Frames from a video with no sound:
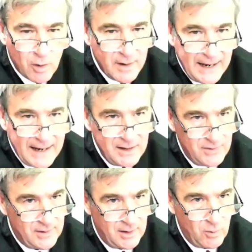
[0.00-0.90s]

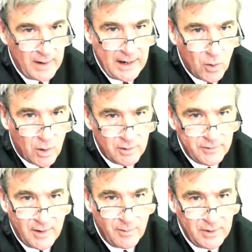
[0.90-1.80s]
anything. When I order
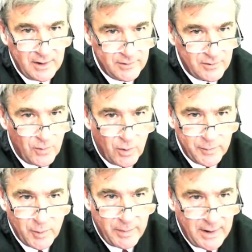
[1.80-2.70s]
something, it's
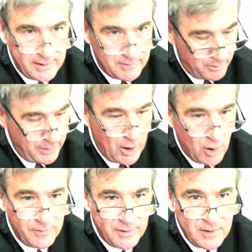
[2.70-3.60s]
enforceable by power
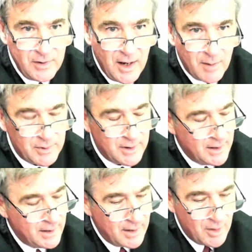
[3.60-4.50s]
of contempt,
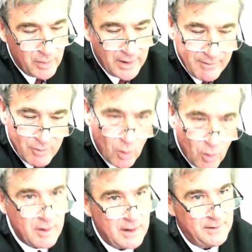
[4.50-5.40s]
but I haven't
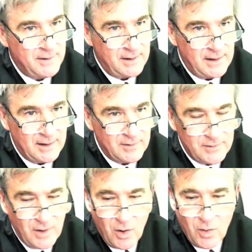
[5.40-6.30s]
ordered anything yet.
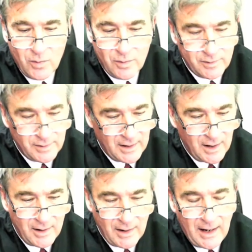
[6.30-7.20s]
So
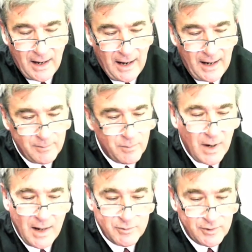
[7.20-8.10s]
yeah,
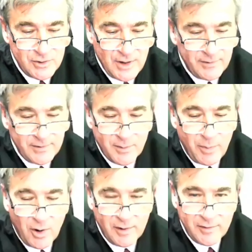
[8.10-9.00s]
I'm suggesting the
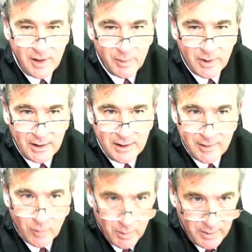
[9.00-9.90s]
parties keep it clean
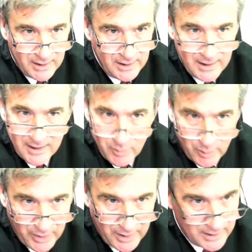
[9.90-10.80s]
till we meet again,
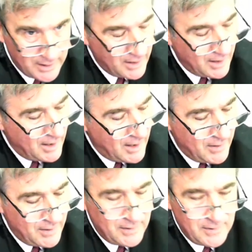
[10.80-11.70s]
but
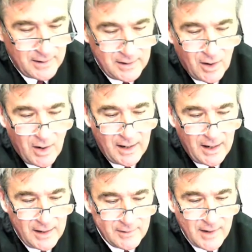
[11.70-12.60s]

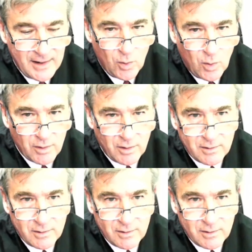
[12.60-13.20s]
it's not an order.